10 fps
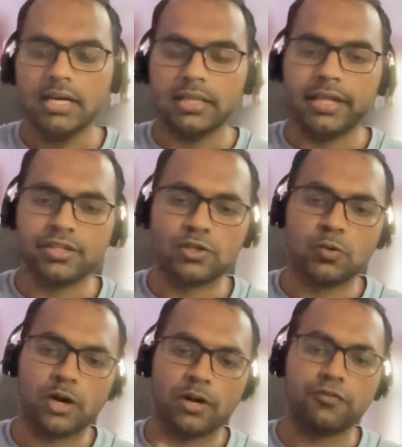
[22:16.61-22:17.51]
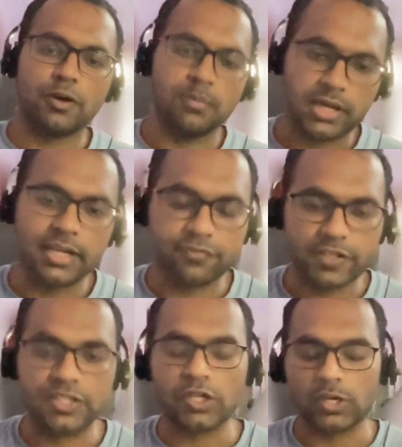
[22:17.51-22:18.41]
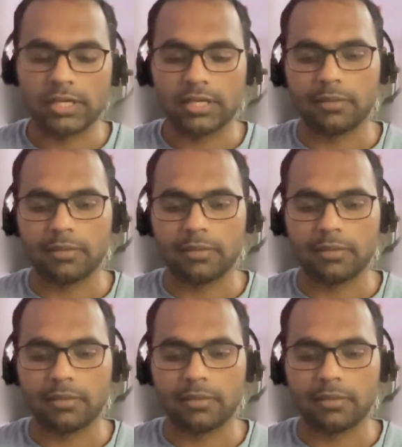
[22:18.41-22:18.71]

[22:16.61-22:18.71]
There is no one formula that fits all.